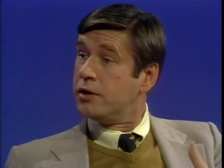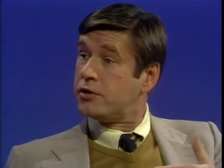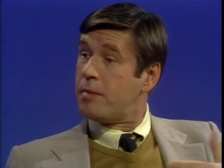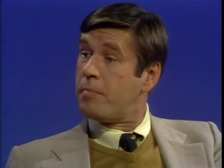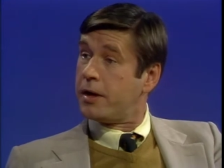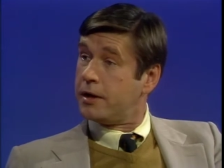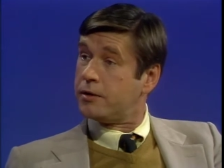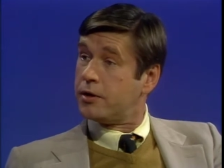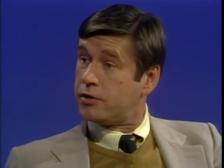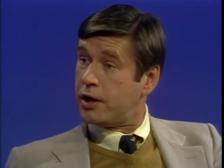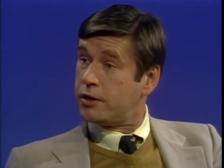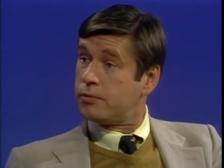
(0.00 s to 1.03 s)
somebody at the
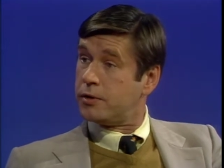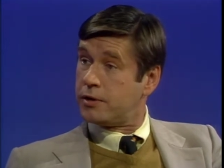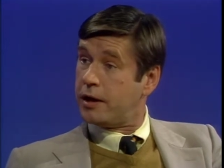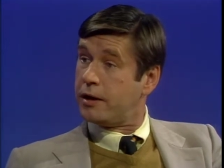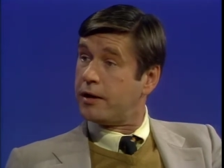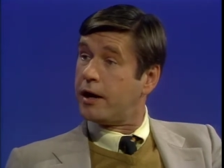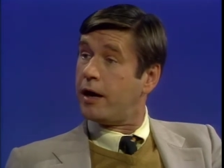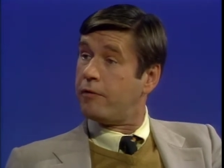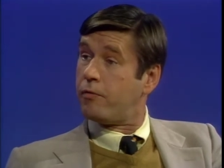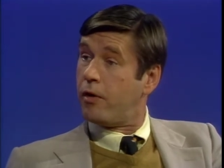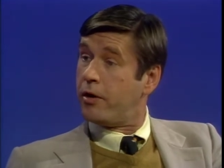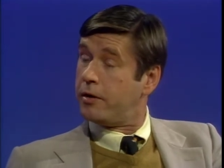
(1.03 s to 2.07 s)
Chase would tell you they had
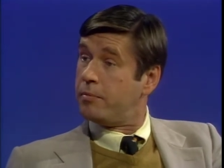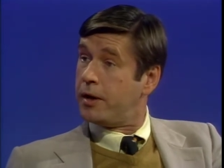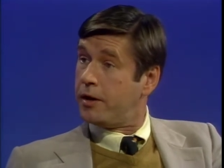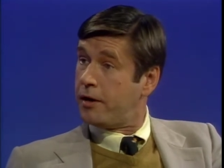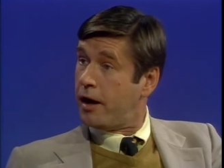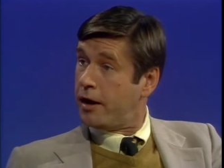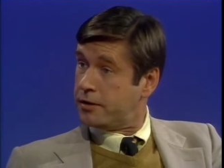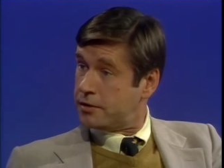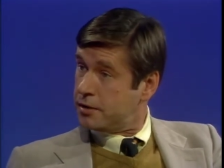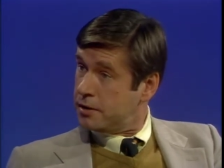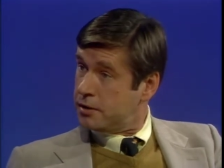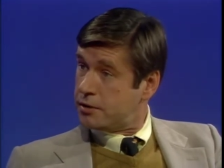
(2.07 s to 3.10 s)
$400 million mm
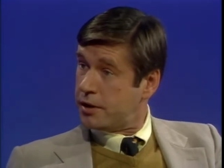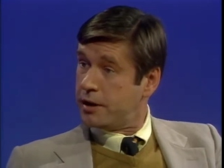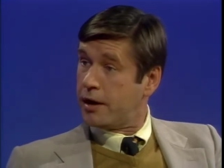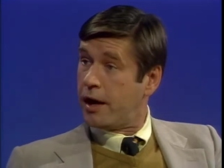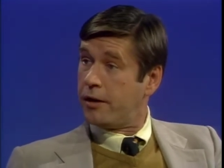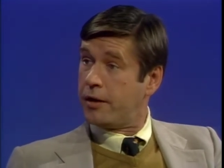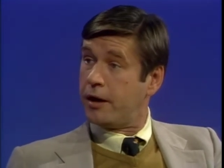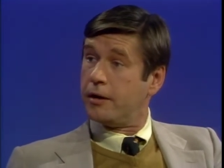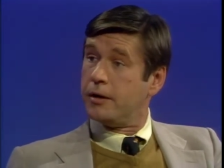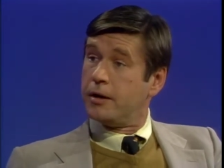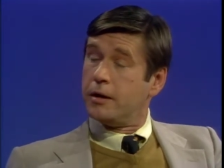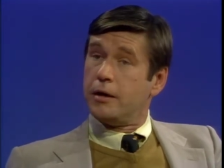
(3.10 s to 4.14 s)
-hmm. sitting down there.
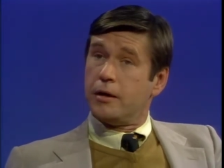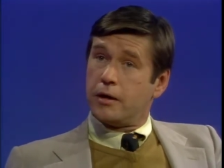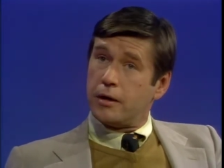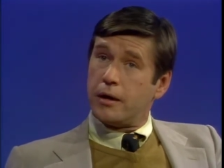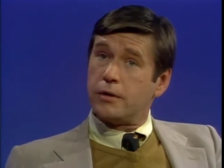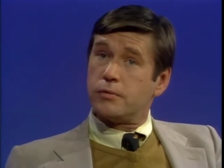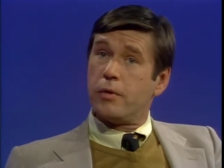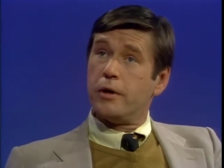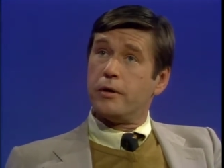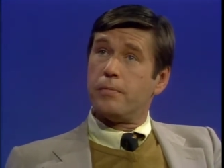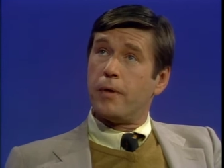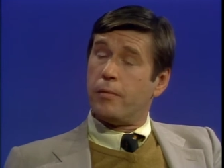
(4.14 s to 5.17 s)
Now, that's one
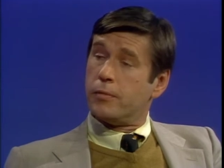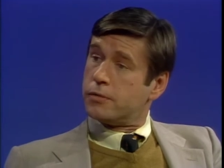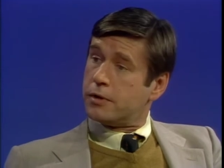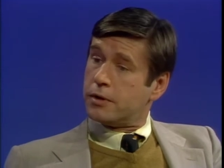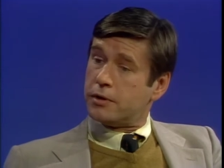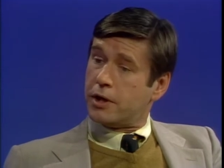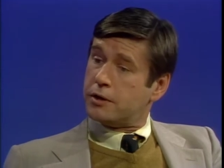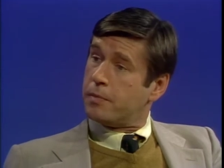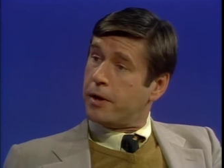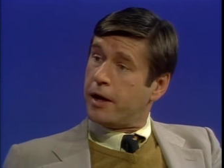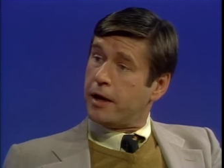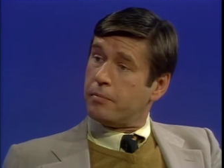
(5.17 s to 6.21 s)
of the problems with the Chase
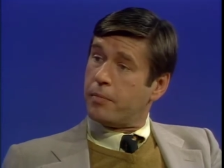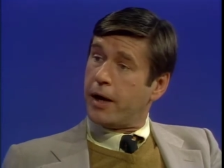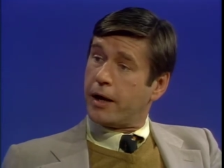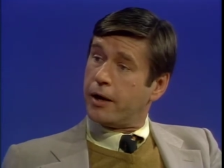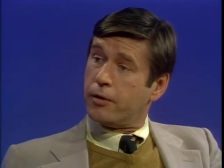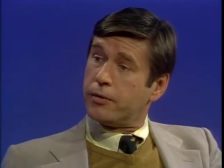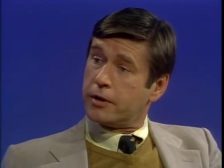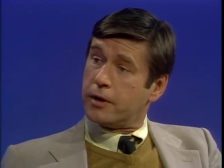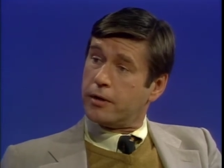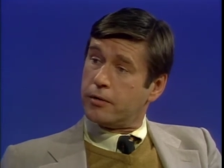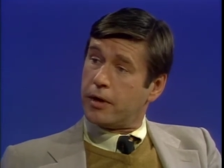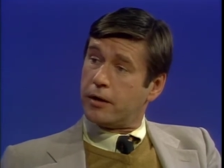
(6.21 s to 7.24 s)
Manhattan Bank. I don't think they
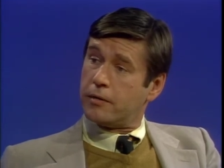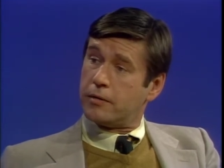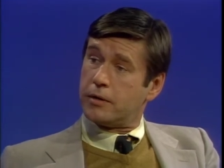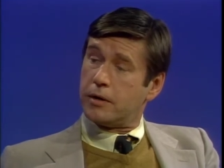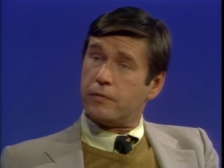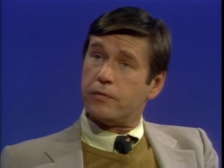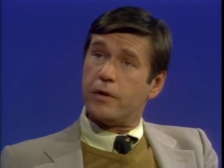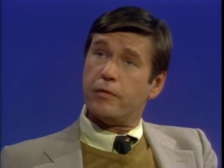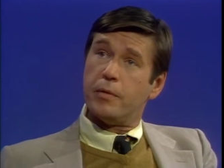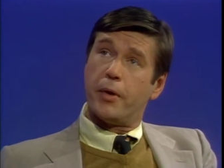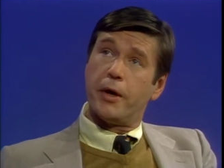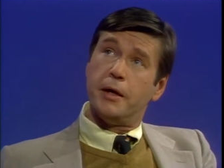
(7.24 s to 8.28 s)
do that uh, for
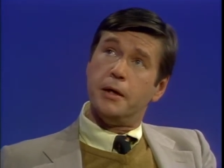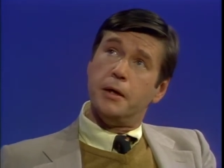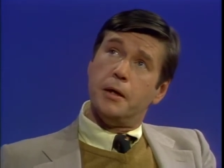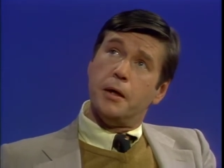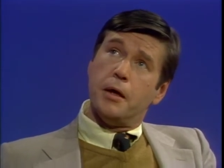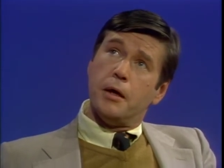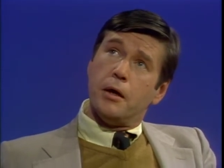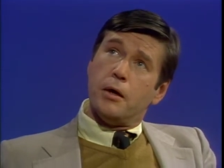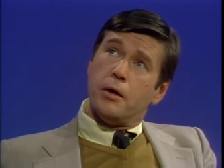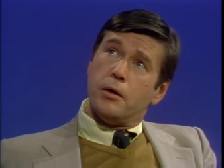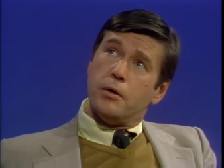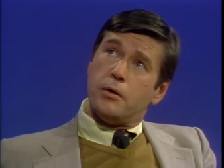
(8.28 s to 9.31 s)
everybody.
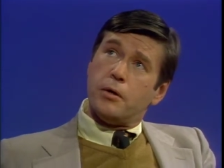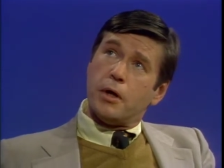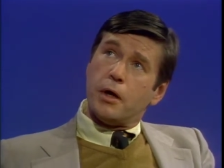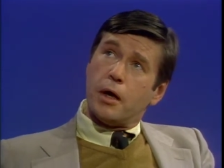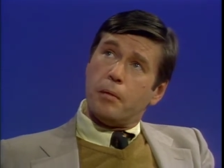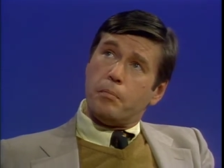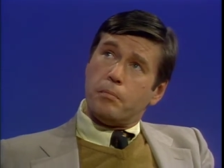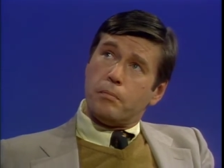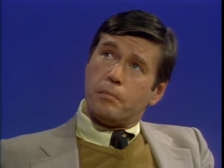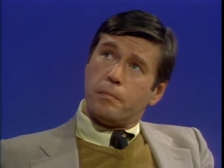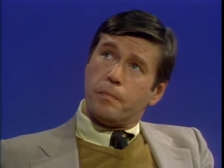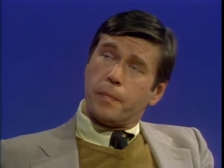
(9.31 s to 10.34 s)
the, um,
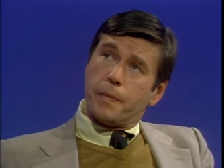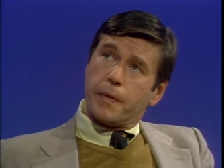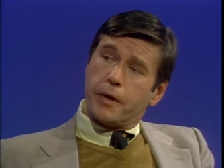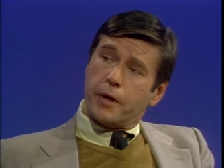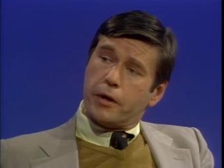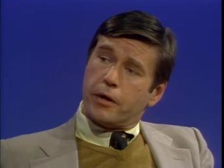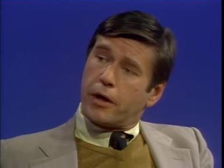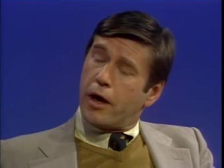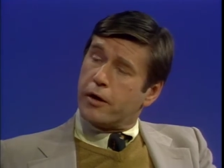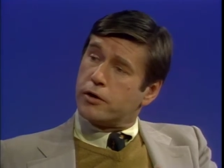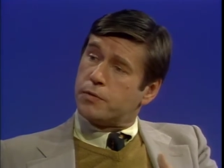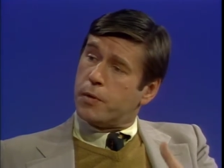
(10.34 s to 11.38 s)
the
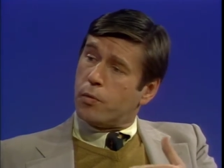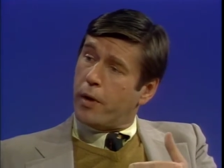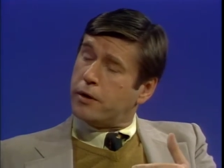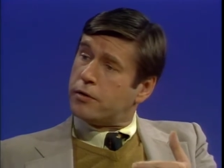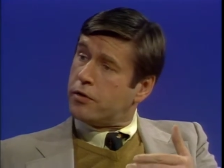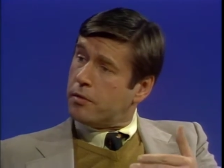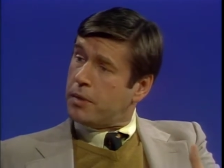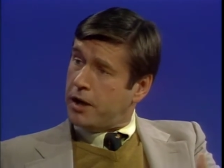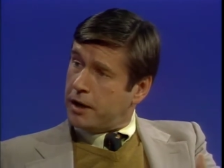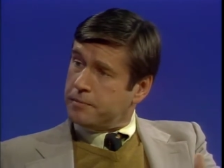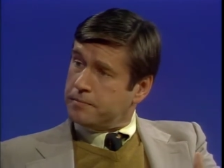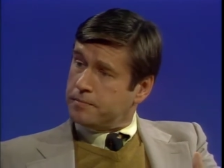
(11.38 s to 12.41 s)
congressman went to the meeting,